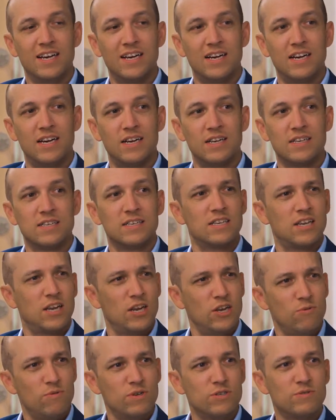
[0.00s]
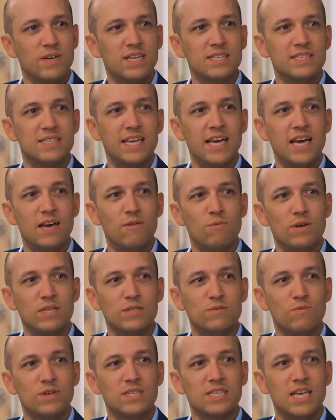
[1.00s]
Can you address that?
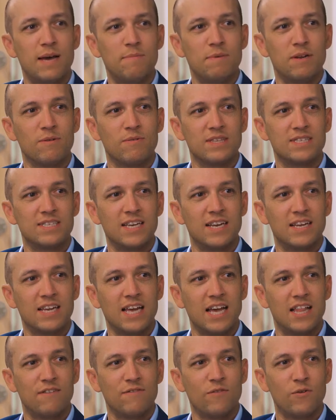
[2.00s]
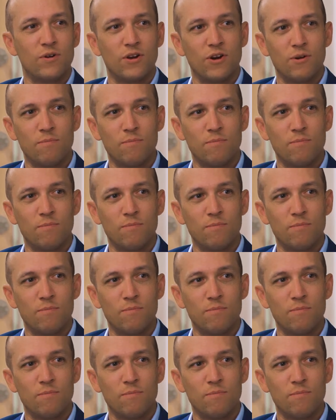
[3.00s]
What's happening with the state of California?